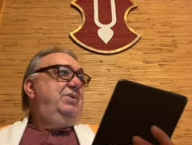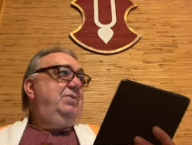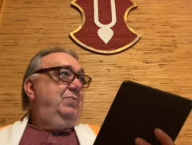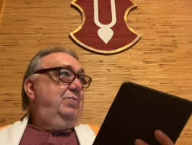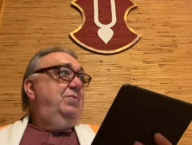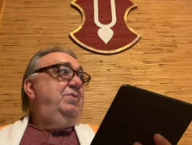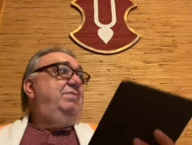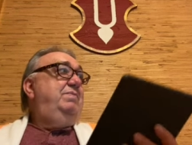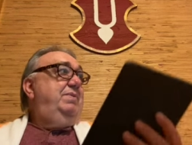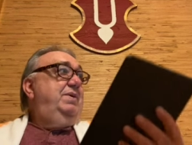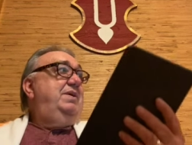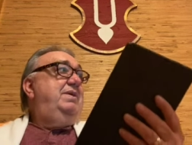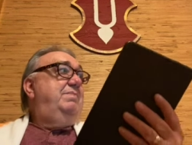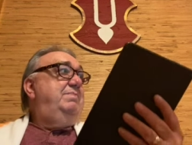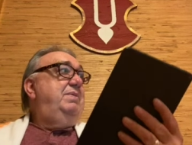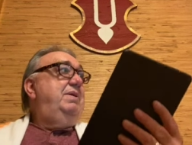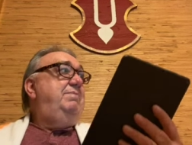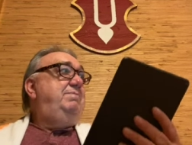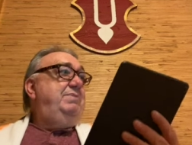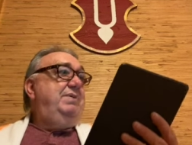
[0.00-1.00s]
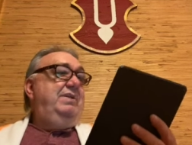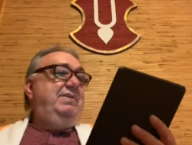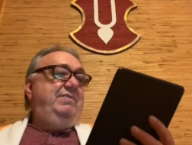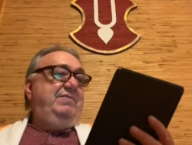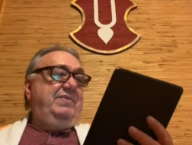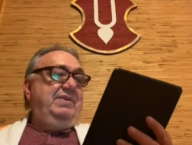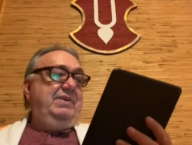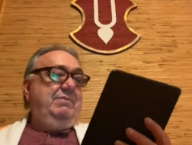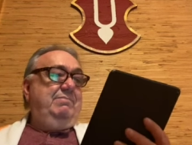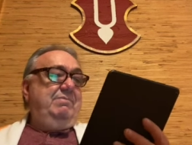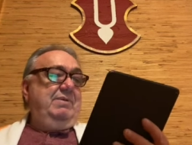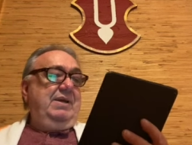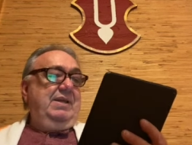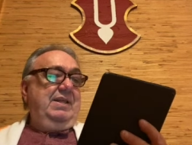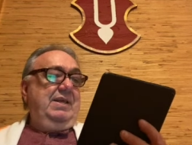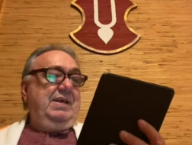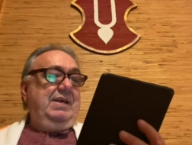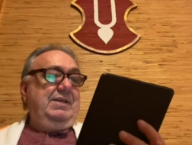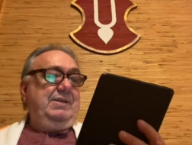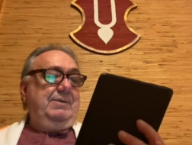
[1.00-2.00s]
will become uplifted by
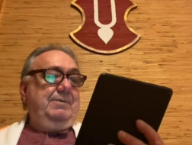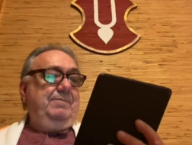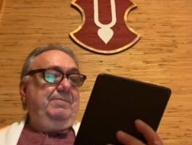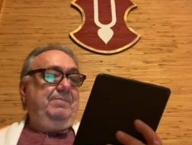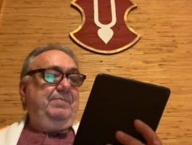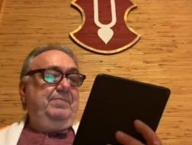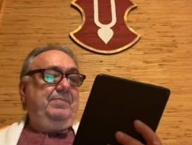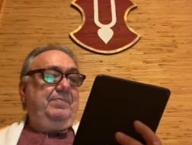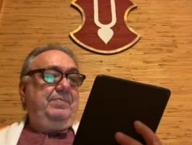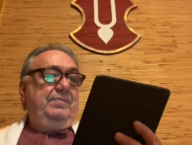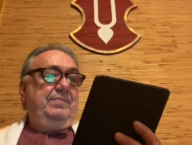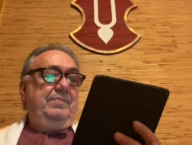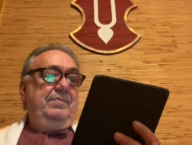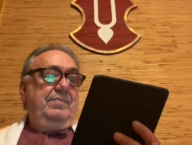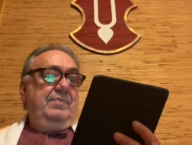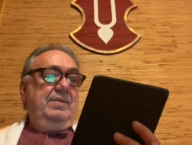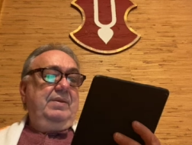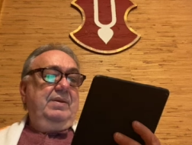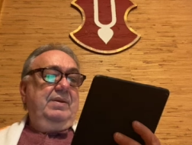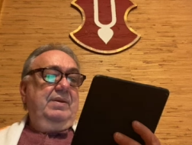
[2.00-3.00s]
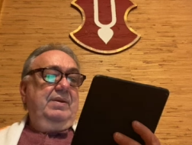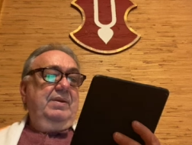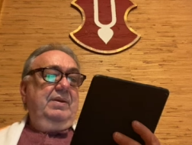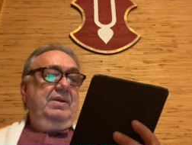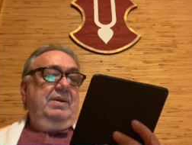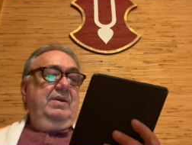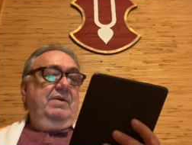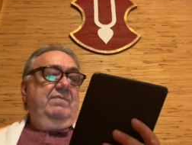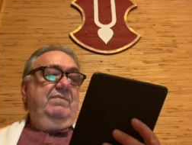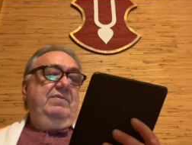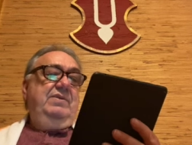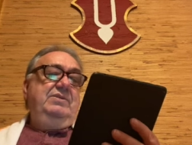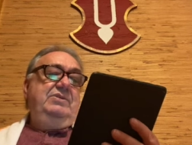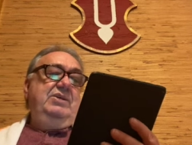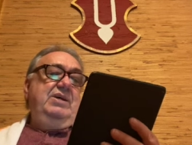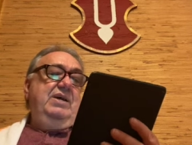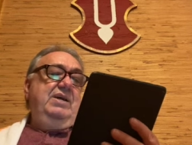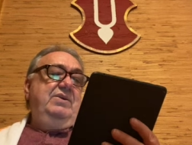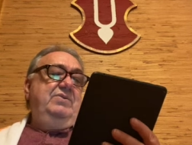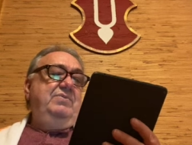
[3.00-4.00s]
that.
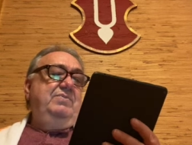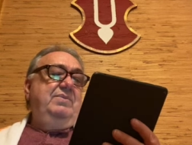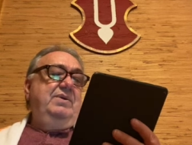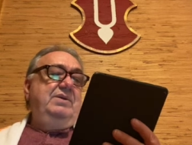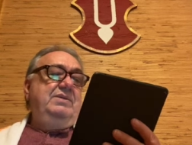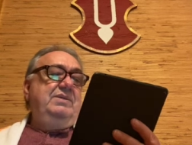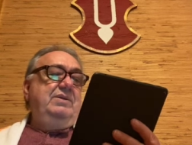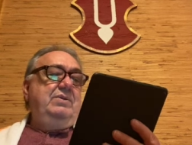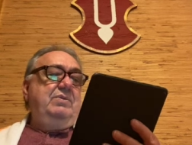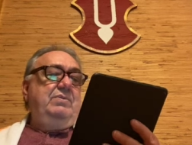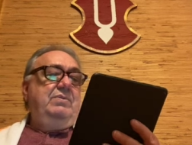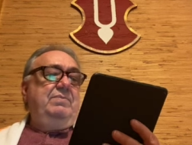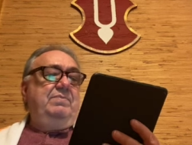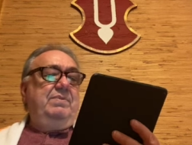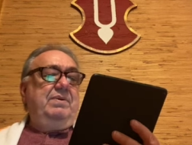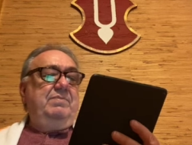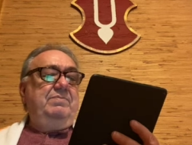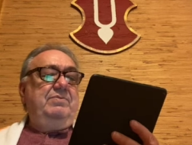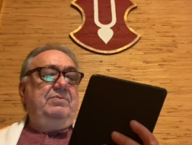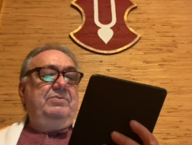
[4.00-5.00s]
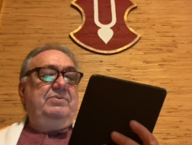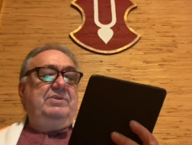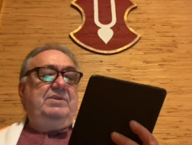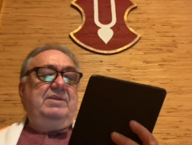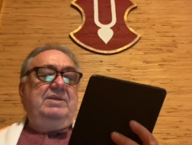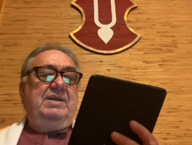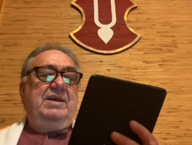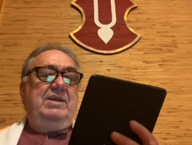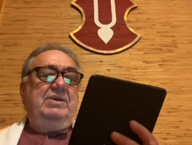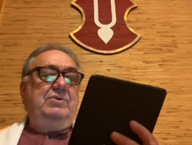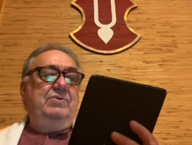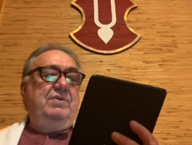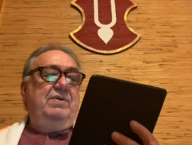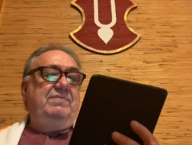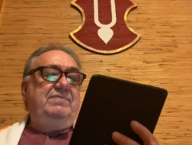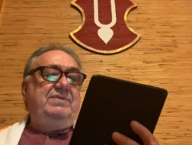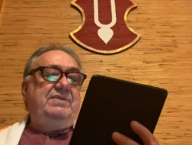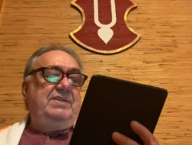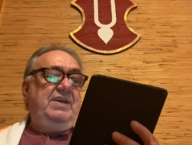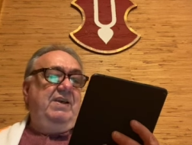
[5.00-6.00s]
Vijay Kumar said, Oh Prabhu, today you have
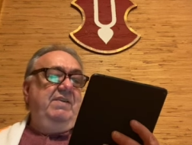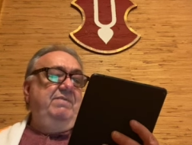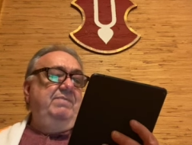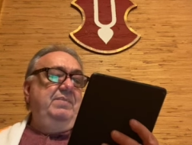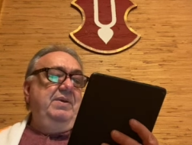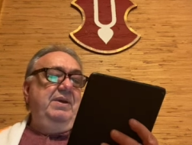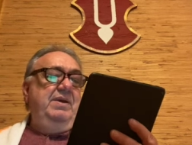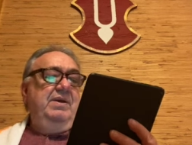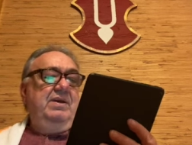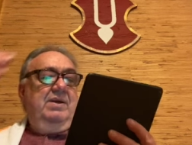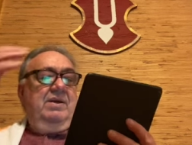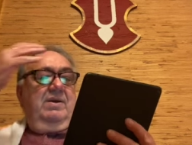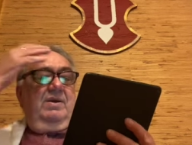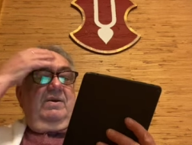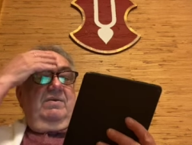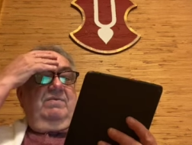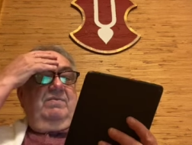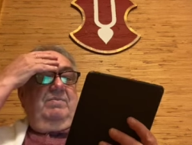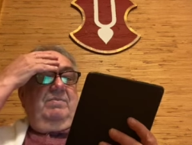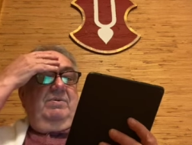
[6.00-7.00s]
saved me from